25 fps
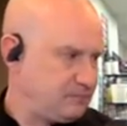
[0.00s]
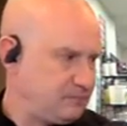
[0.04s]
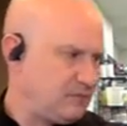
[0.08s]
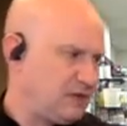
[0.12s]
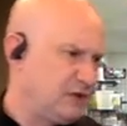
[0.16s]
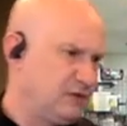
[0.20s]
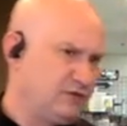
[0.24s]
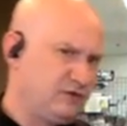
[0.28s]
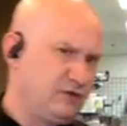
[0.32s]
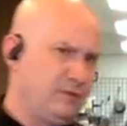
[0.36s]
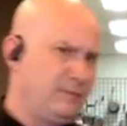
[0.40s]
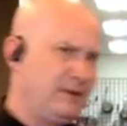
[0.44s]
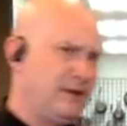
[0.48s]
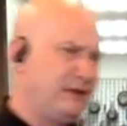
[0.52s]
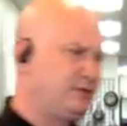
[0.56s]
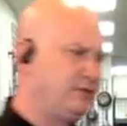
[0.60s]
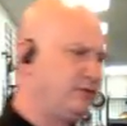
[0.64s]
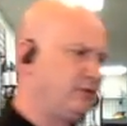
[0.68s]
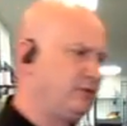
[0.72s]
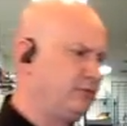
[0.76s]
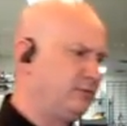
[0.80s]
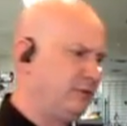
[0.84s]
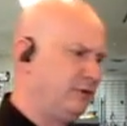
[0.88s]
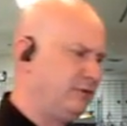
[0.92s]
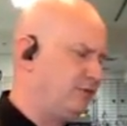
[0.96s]
let's go back to
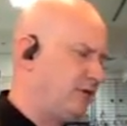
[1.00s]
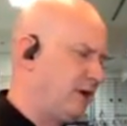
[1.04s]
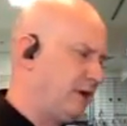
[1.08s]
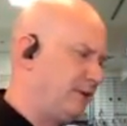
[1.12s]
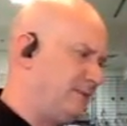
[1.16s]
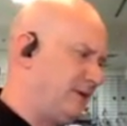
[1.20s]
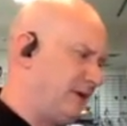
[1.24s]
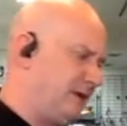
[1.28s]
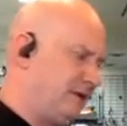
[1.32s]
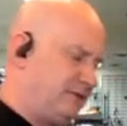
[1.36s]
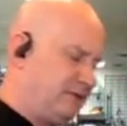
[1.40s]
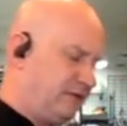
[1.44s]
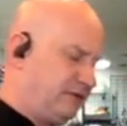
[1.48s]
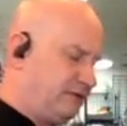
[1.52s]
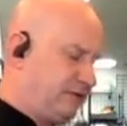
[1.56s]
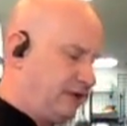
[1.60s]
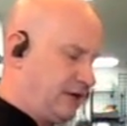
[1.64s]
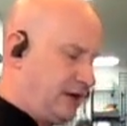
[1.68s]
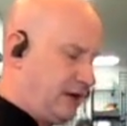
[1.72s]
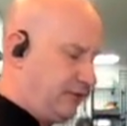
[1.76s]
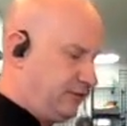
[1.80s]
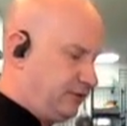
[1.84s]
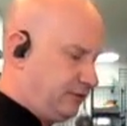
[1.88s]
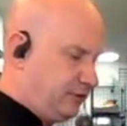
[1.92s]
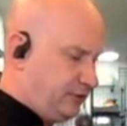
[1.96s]
those refried beans and see
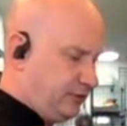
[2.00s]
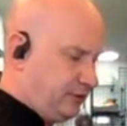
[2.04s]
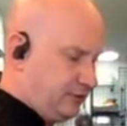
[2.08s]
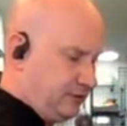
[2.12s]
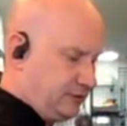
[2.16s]
how they're doing.